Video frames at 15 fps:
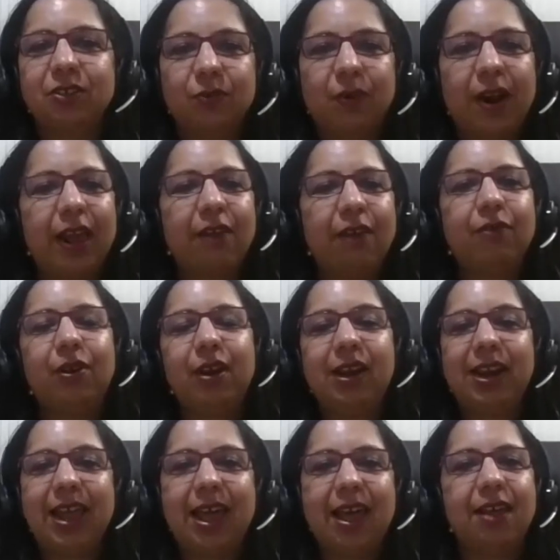whatever
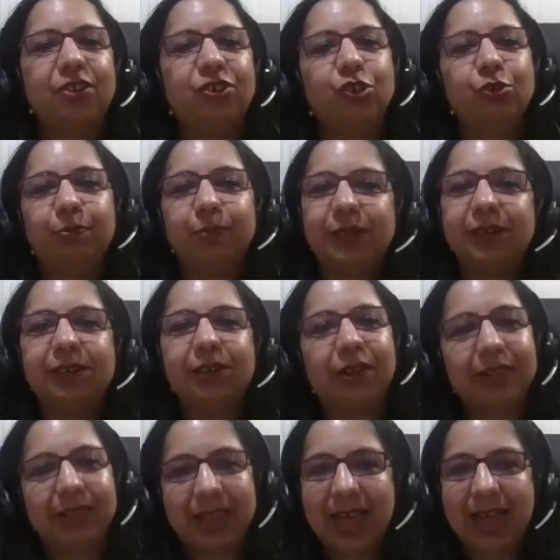layers you build
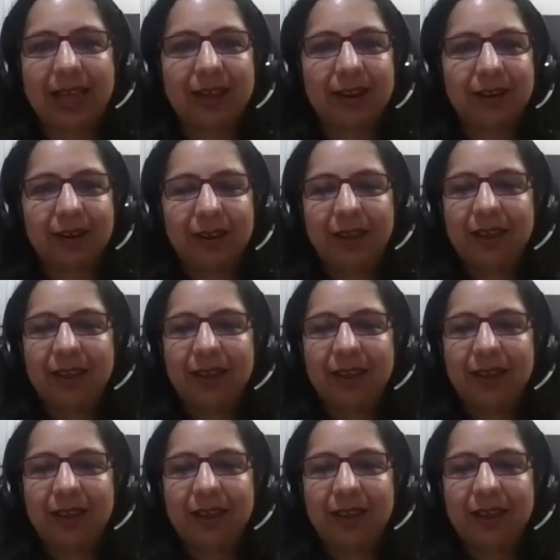on that